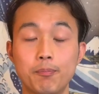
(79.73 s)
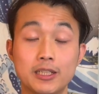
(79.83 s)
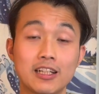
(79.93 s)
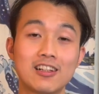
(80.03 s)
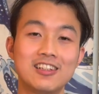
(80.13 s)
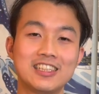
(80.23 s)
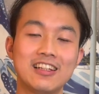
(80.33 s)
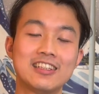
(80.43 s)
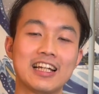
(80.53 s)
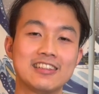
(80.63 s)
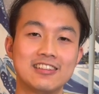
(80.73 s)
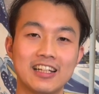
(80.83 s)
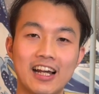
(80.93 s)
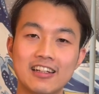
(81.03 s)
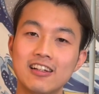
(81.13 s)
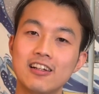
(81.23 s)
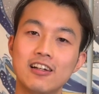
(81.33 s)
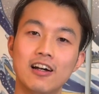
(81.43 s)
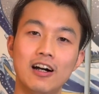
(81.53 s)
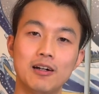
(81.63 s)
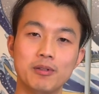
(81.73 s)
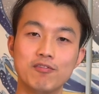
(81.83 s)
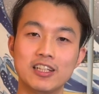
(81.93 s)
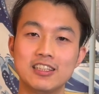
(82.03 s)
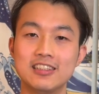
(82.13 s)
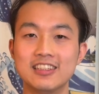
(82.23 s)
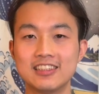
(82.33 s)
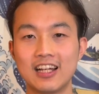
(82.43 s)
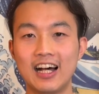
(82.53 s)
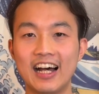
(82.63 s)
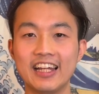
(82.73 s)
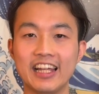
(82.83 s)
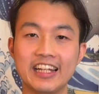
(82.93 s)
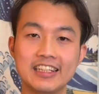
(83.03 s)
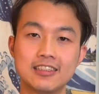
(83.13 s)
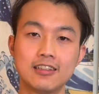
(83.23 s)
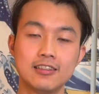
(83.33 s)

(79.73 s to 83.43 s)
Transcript: particular synthesizer that invented this high 80s